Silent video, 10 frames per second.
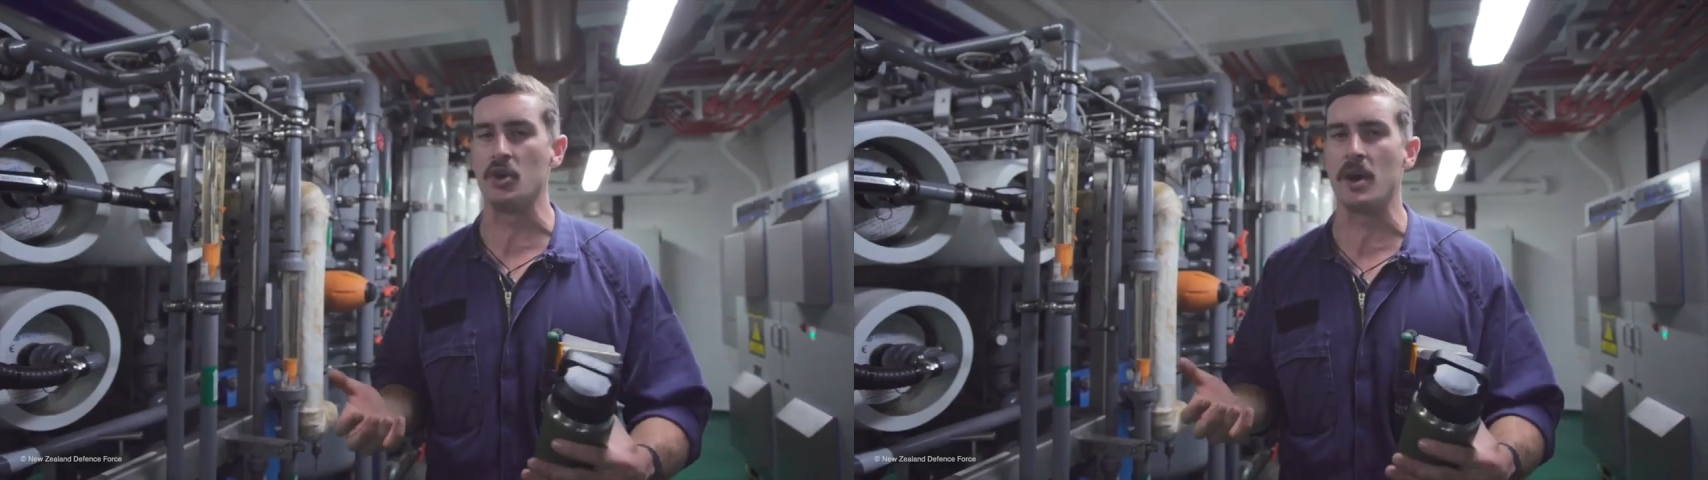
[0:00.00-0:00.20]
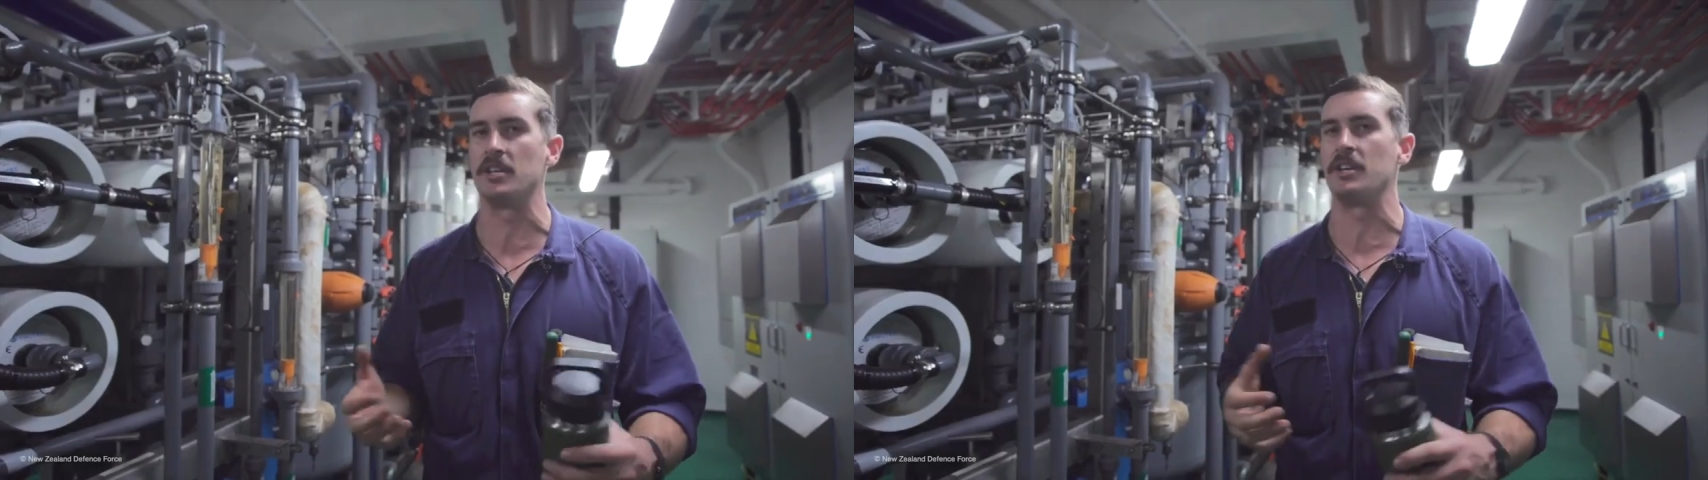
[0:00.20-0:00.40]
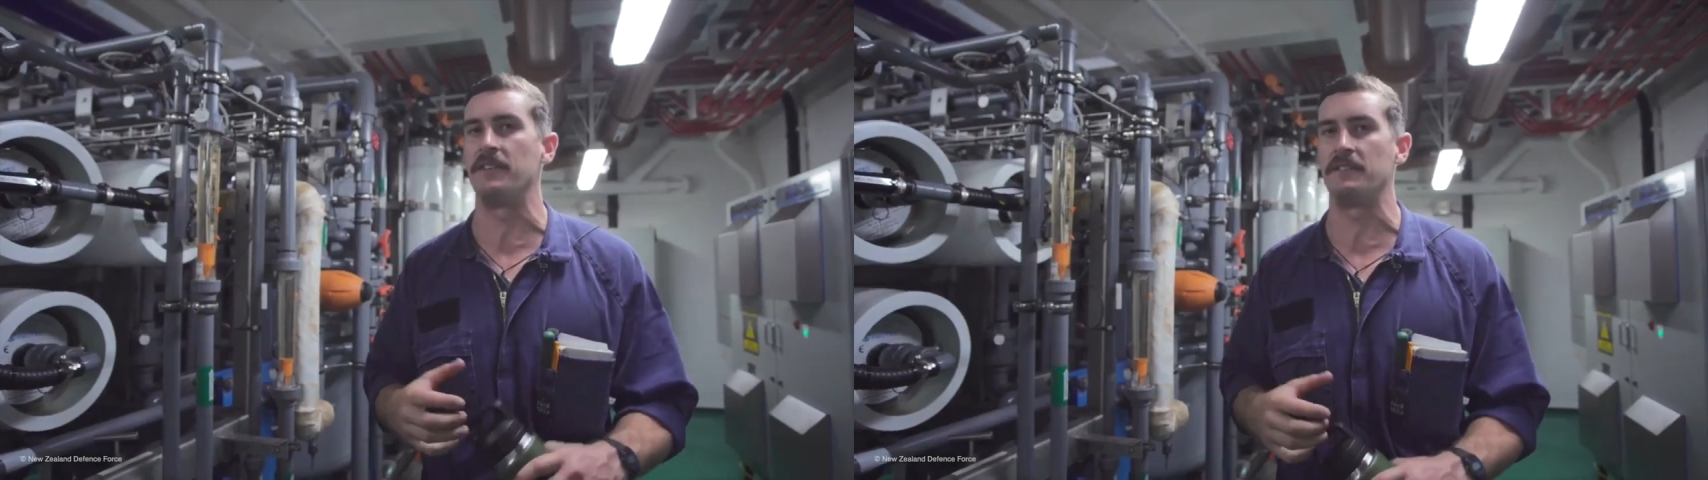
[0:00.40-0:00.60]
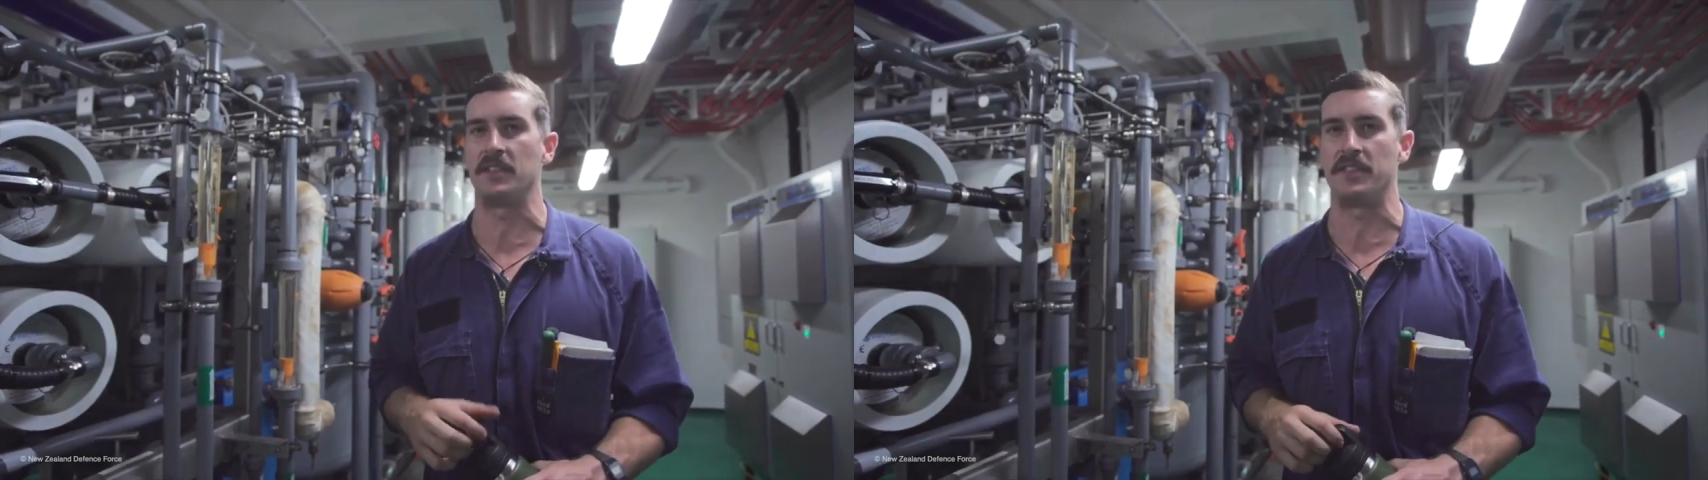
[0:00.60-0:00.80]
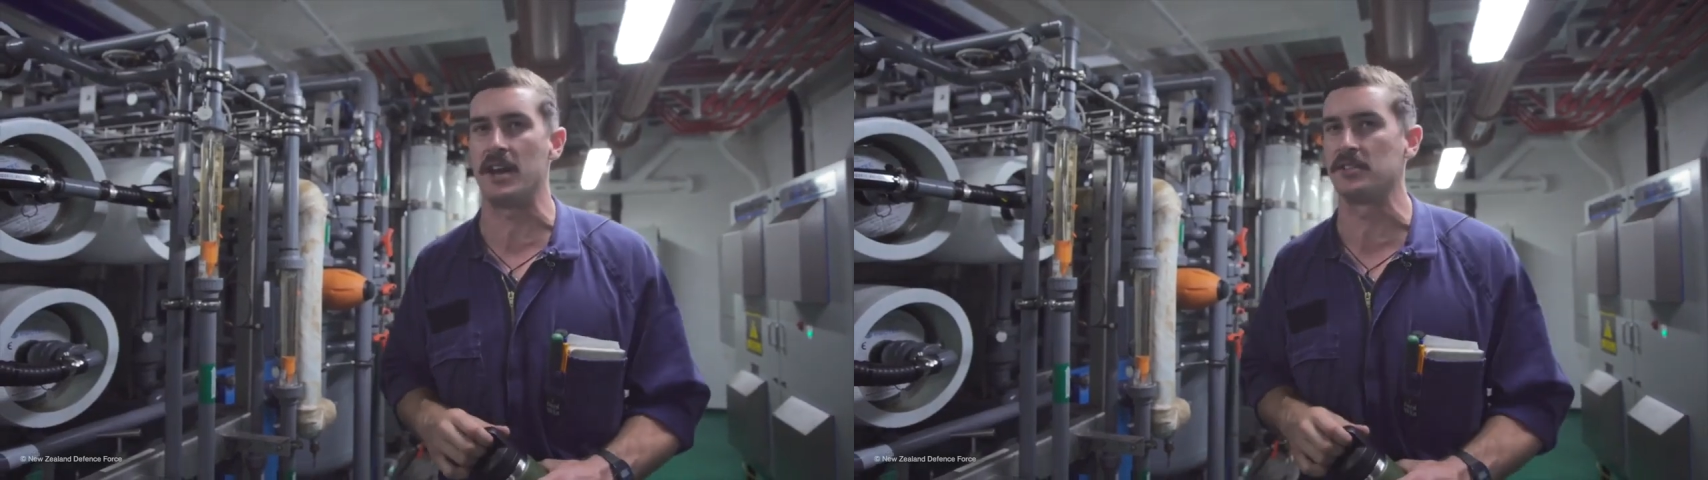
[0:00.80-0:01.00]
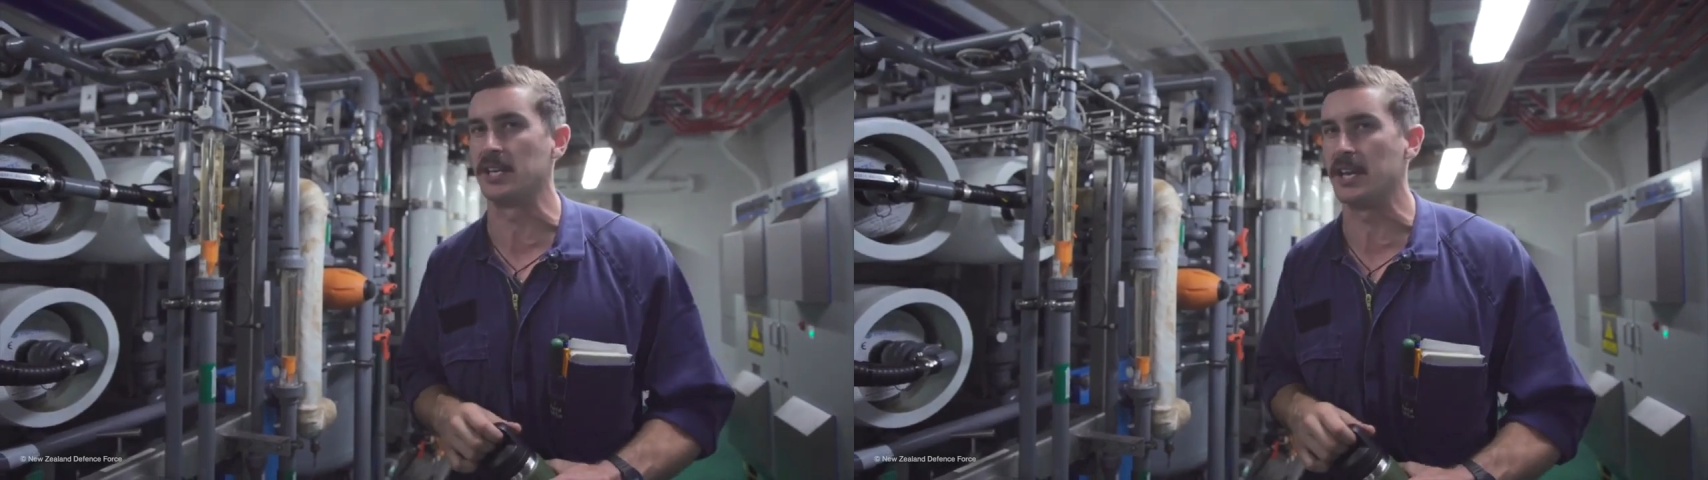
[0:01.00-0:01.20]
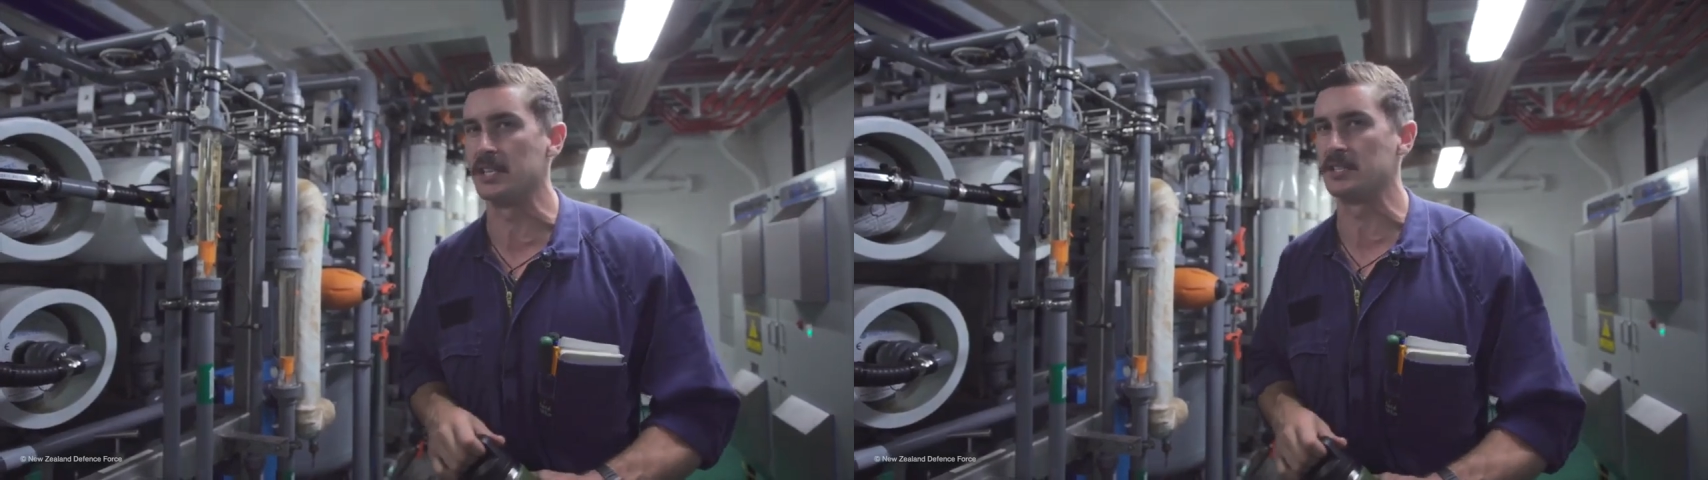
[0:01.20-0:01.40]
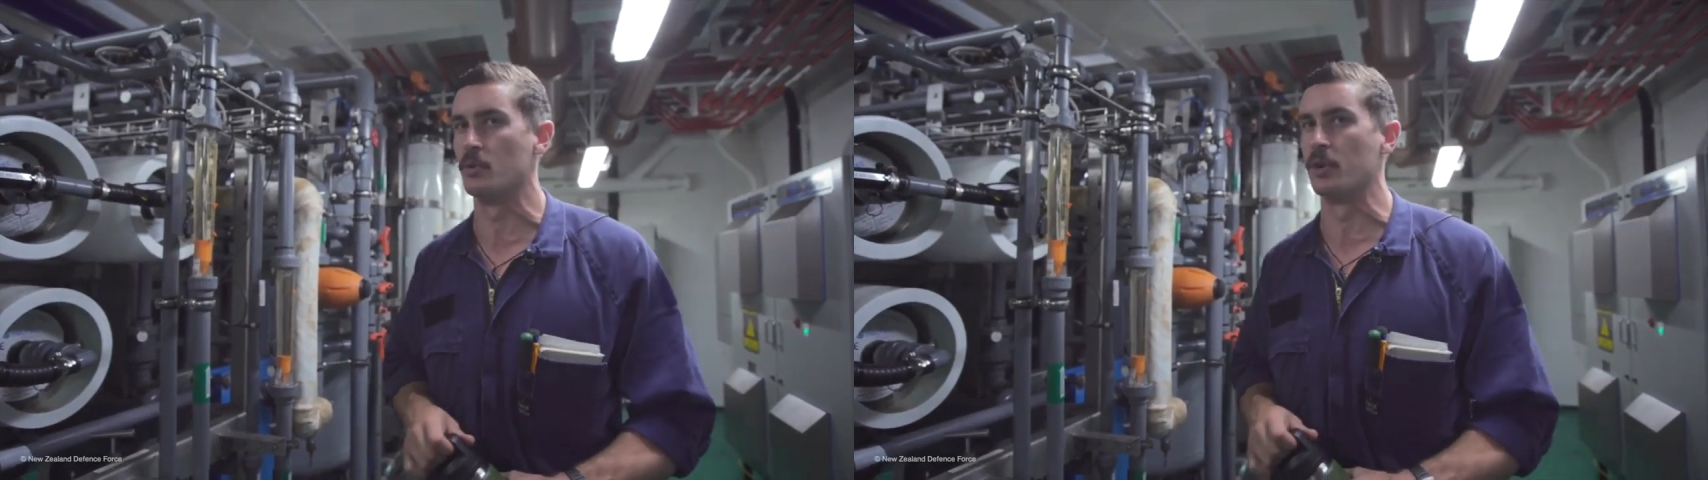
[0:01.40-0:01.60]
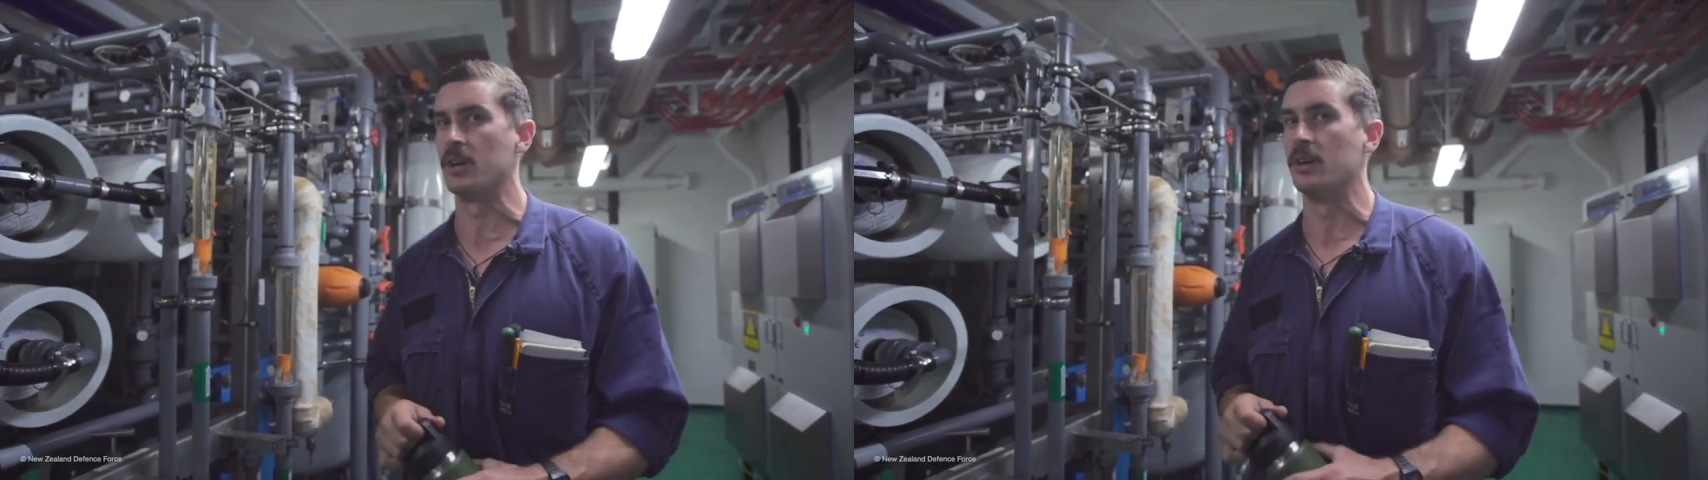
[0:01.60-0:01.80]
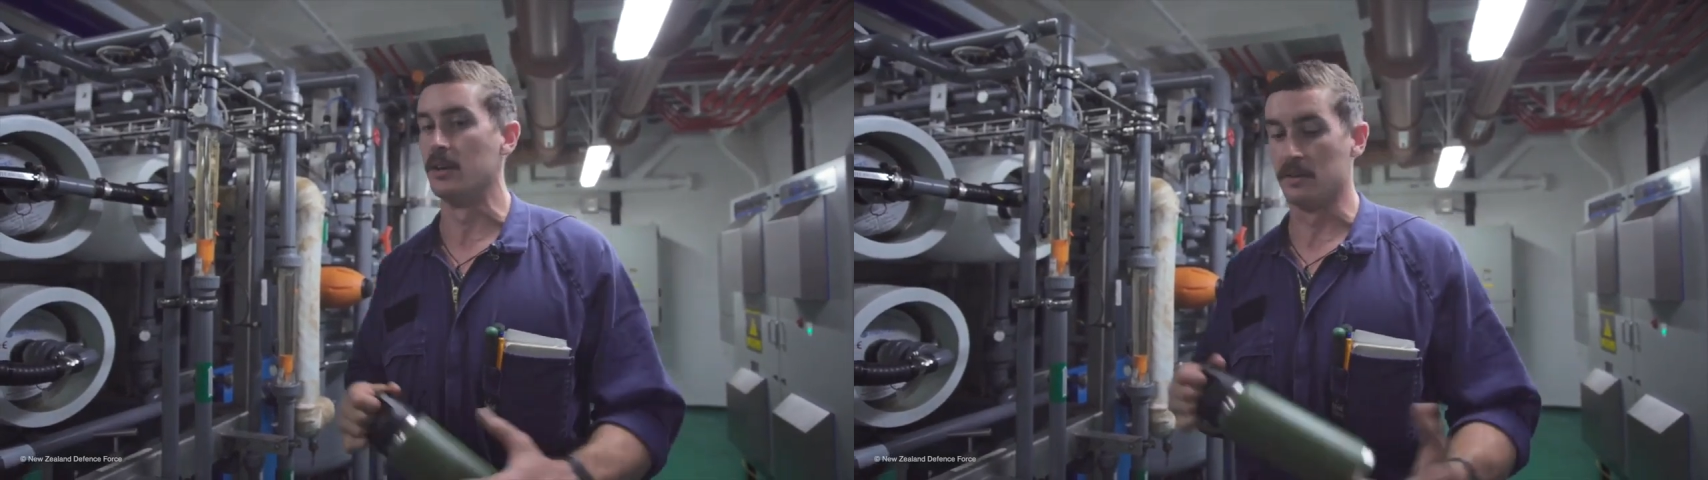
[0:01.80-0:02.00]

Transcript: 250,000 litres of water.